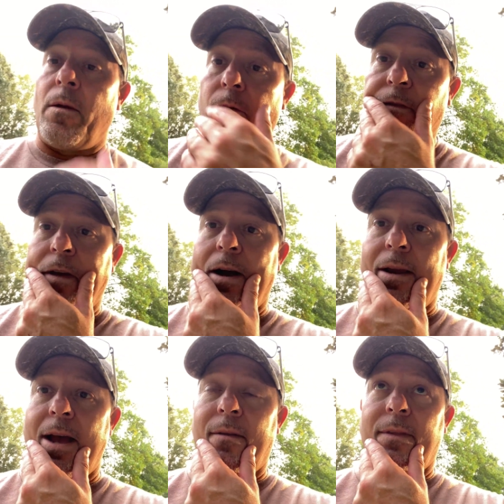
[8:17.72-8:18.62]
we found
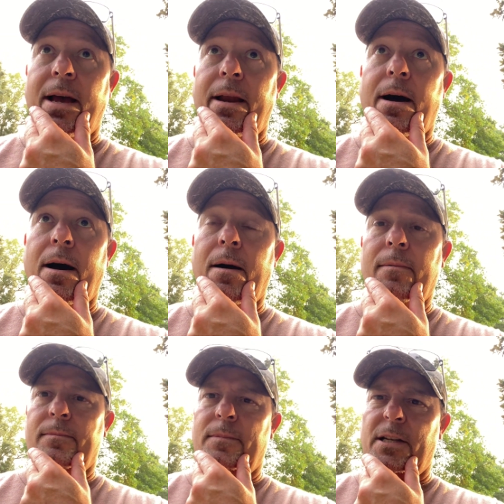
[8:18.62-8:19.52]
out that... Uh,
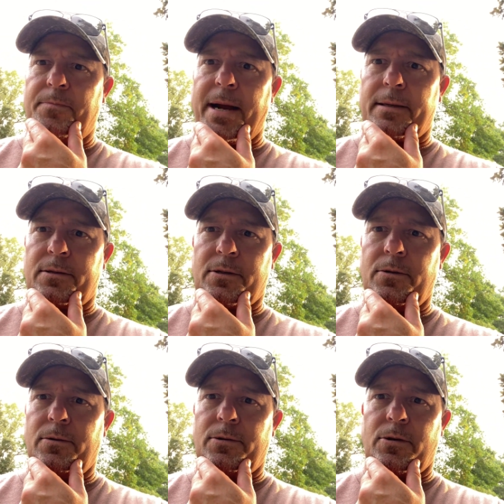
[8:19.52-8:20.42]
It's back to
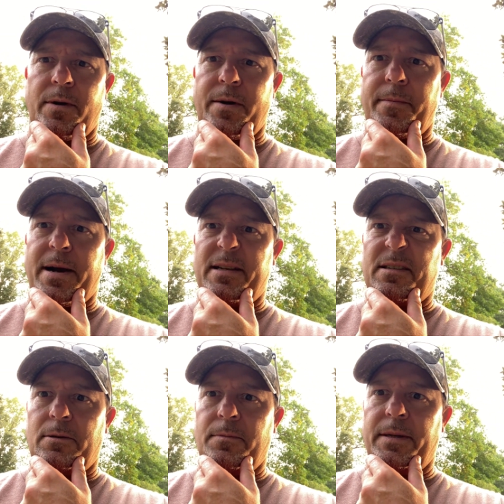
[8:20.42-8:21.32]
school, so everybody's a
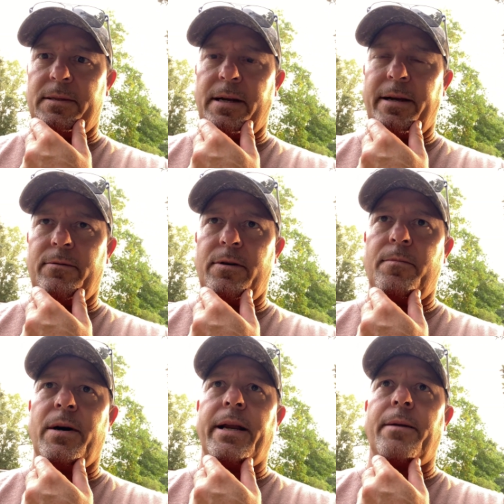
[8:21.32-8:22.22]
little bit tight on their
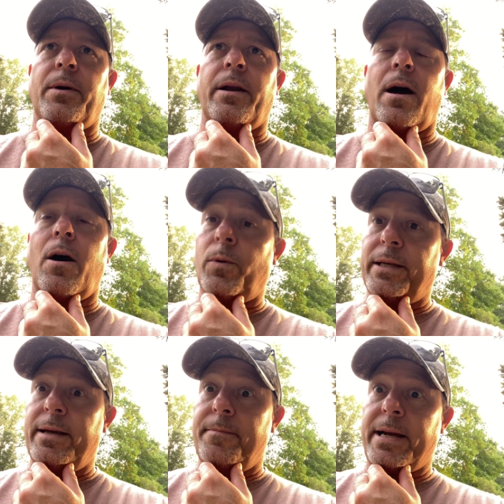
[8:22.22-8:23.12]
money, but uh, we
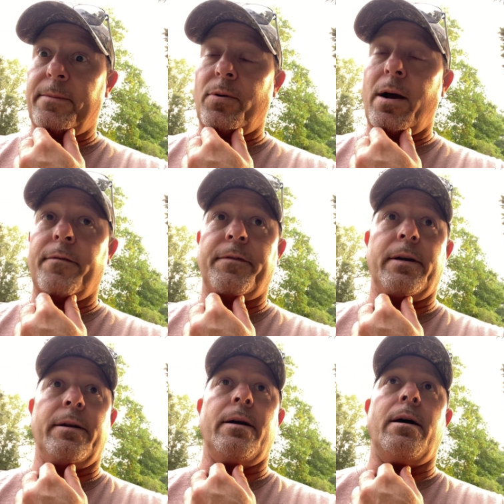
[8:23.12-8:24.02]
did make a
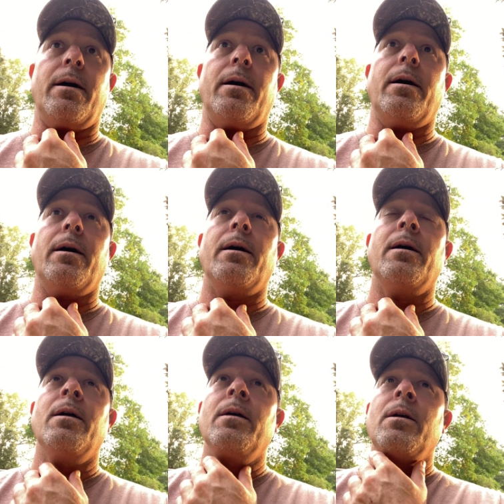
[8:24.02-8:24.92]
profit. Uh,
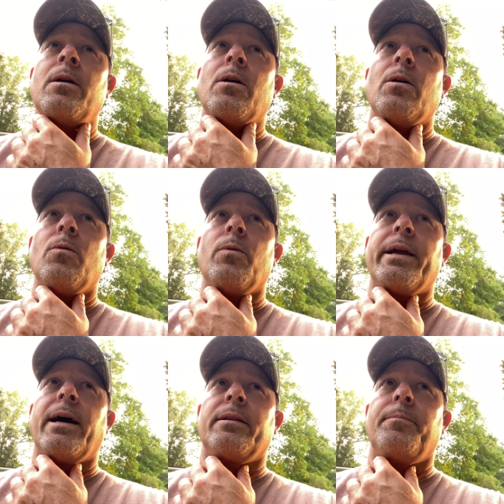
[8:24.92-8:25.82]
we
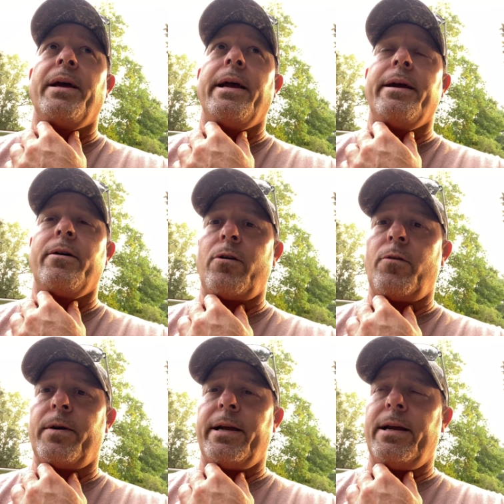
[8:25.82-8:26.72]
got to pay our
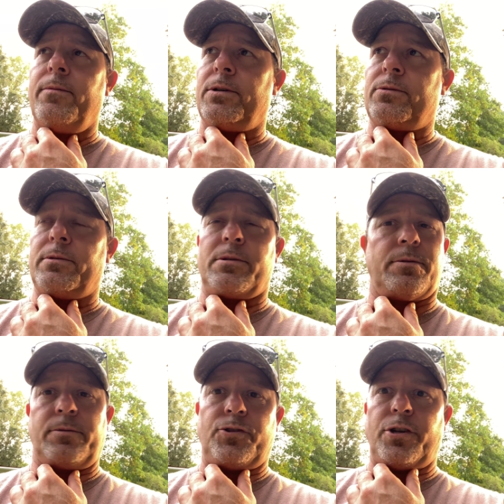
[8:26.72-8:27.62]
overhead, which was
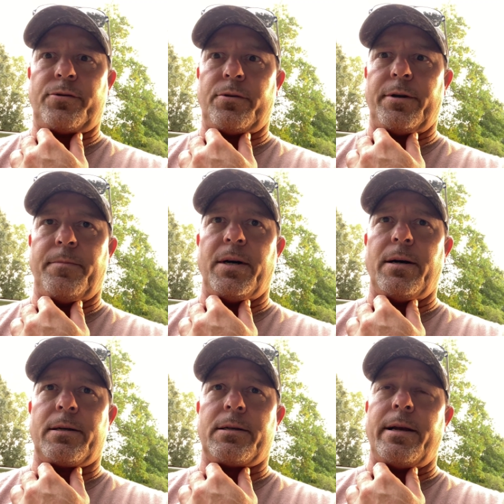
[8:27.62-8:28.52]
just thirty
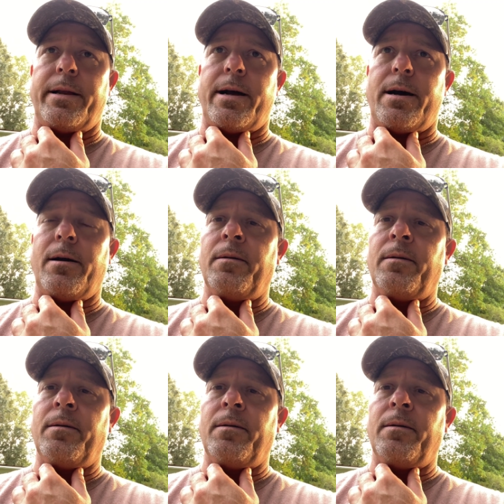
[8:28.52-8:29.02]
bucks, and uh,